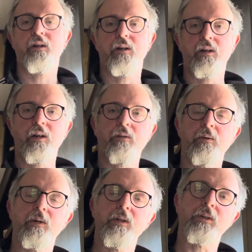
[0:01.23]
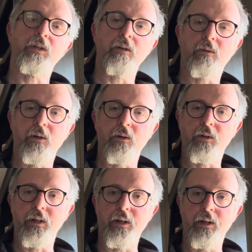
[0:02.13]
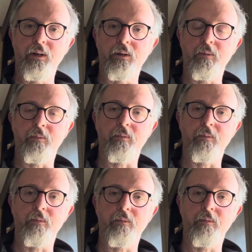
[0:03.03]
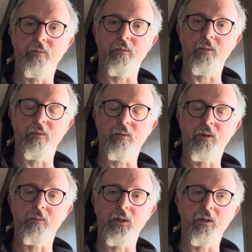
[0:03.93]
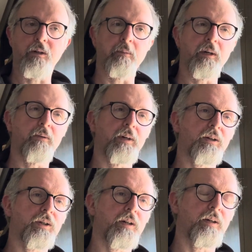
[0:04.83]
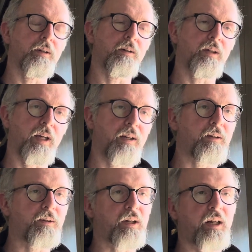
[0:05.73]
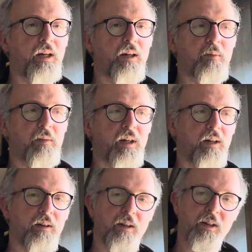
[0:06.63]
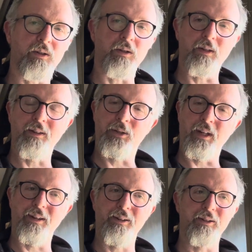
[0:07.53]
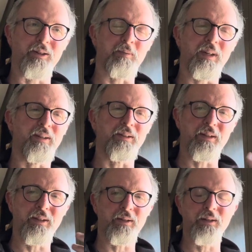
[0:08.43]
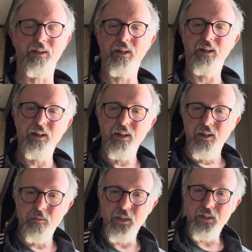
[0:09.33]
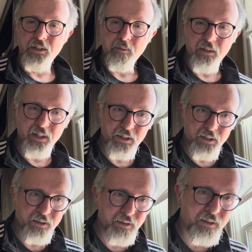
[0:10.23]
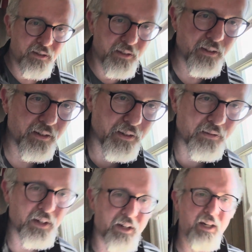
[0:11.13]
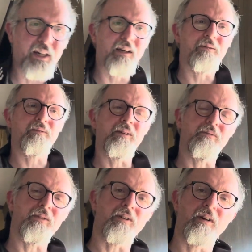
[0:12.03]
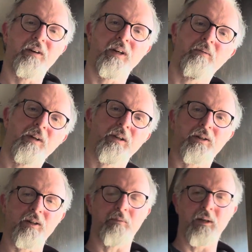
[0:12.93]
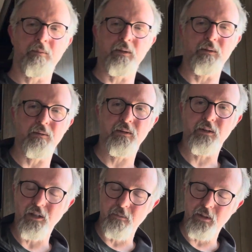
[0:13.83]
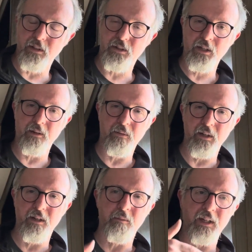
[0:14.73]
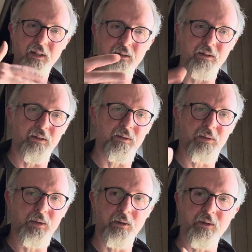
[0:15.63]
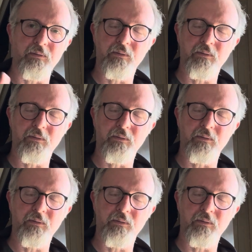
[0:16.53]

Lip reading: Hey everyone, Steve Grogan here. I'm going to be talking about Wing Chun again today on my exercise channel just because that's my sub niche. I figured, hey, if there are any Wing Chun people coming to the site, why not make it a sort of